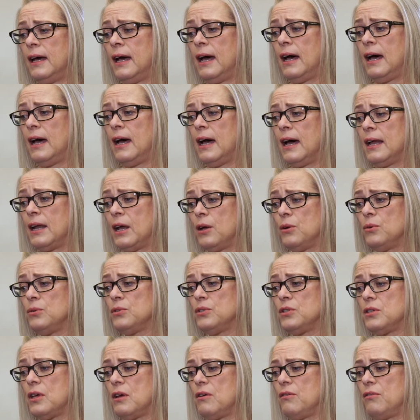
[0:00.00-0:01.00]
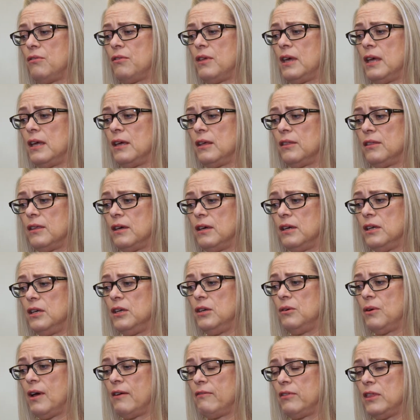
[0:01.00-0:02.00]
And I also think that
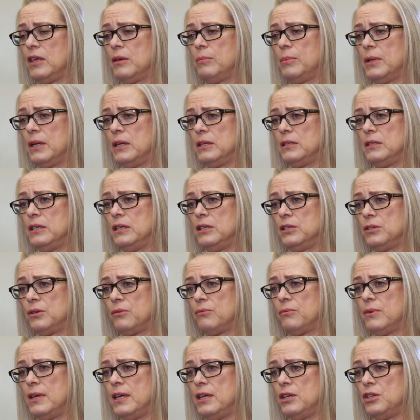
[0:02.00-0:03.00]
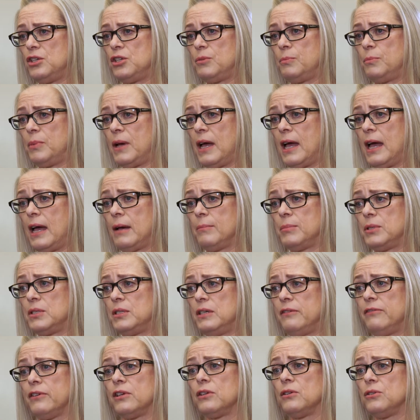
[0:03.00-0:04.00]
you have the ability to reach perhaps
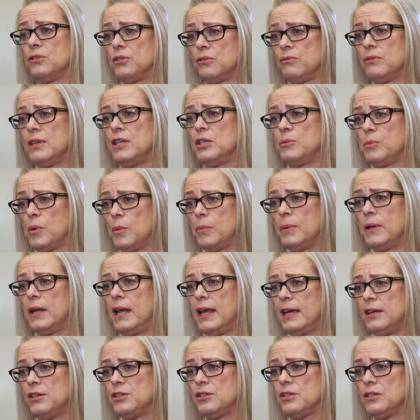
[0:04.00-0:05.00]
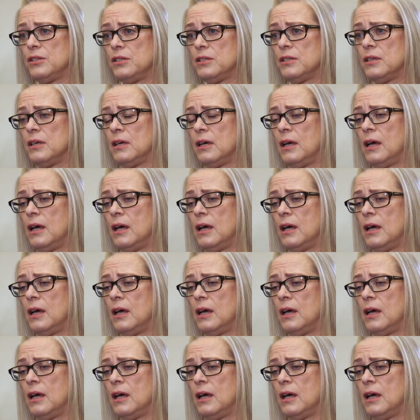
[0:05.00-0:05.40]
difficult to reach populations.